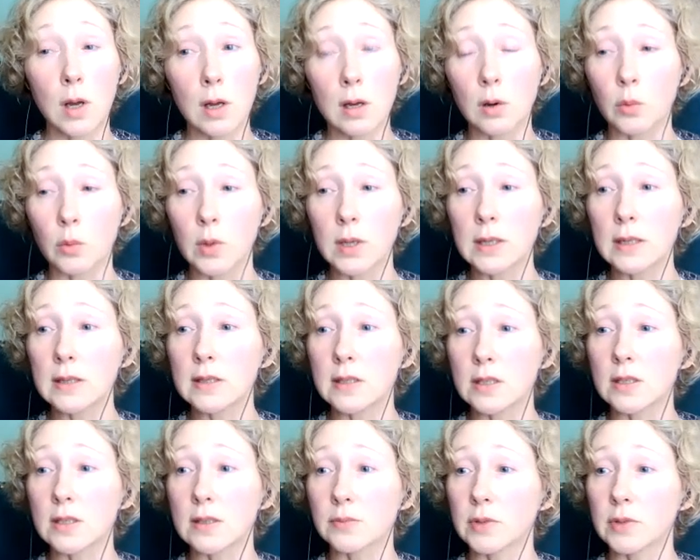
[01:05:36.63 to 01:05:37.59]
oh, we need
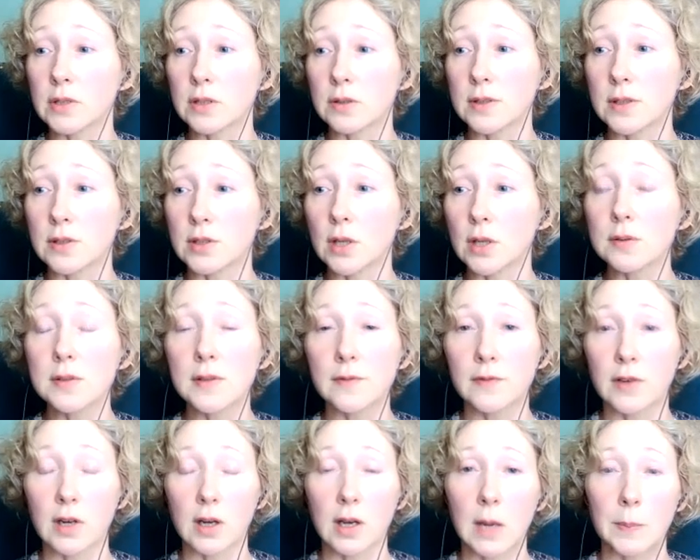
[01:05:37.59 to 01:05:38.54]
to just reduce your dose
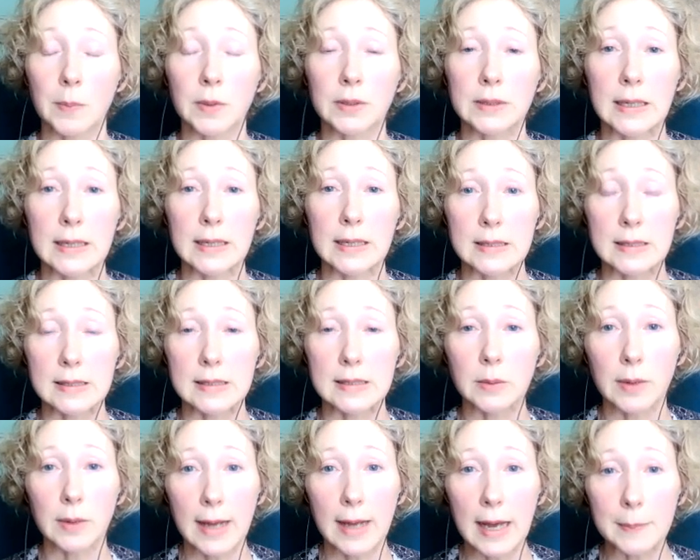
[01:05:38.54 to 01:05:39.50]
for a couple days and
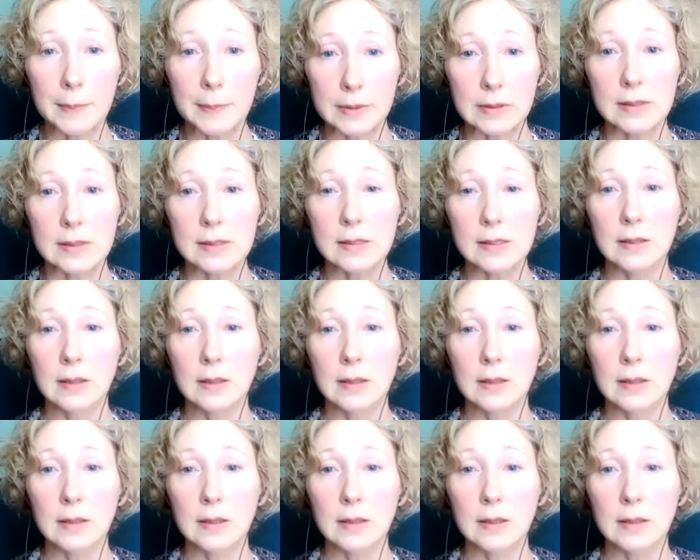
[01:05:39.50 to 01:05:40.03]
see what happens.